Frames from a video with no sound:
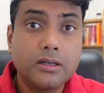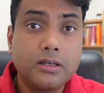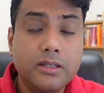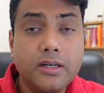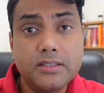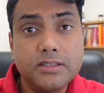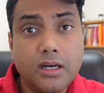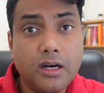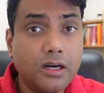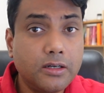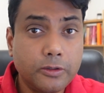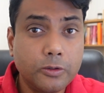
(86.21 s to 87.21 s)
That is the
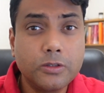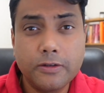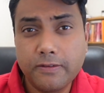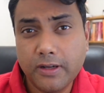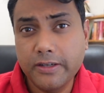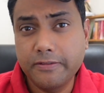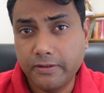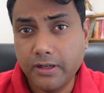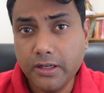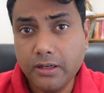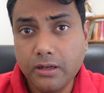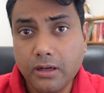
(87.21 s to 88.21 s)
hard truth of life,
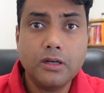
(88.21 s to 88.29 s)
right?